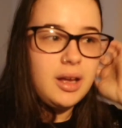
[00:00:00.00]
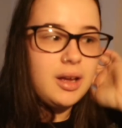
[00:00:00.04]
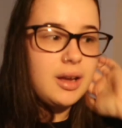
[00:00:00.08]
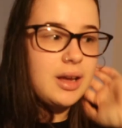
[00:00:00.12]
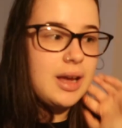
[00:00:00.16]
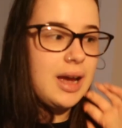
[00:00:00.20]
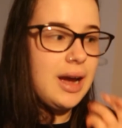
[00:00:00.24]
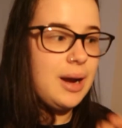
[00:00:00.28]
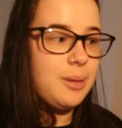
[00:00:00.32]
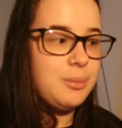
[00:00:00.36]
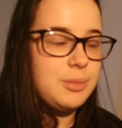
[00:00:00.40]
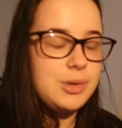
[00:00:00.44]

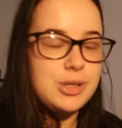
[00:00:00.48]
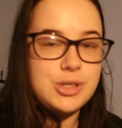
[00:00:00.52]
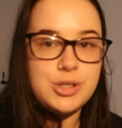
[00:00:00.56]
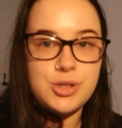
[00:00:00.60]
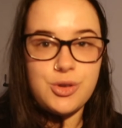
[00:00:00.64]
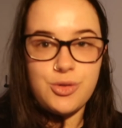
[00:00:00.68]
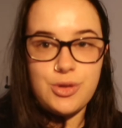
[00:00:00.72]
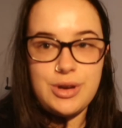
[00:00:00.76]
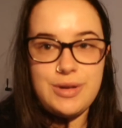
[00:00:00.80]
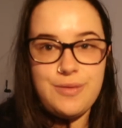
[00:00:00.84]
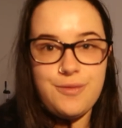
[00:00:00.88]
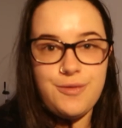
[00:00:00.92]
camera
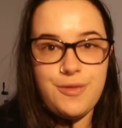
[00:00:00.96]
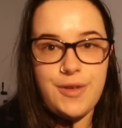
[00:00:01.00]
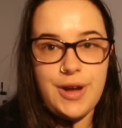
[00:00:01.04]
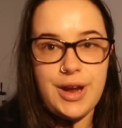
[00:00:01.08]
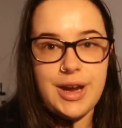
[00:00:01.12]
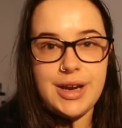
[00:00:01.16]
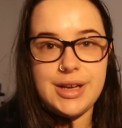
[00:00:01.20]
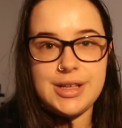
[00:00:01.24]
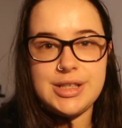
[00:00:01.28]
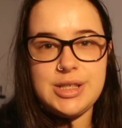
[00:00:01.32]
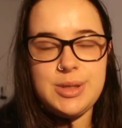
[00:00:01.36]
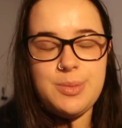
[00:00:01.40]
screen
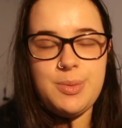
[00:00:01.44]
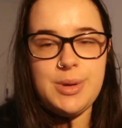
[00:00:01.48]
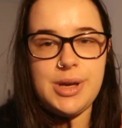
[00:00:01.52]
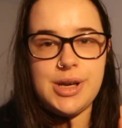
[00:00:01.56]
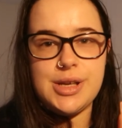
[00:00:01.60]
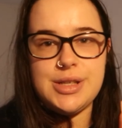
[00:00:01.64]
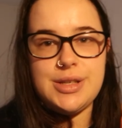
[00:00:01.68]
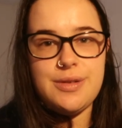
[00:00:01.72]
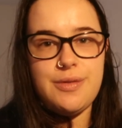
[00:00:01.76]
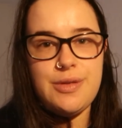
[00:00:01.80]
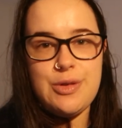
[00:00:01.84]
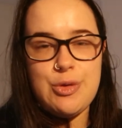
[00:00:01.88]
fixed,
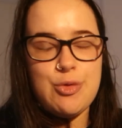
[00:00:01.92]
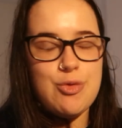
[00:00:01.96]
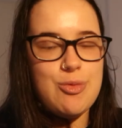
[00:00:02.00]
because if you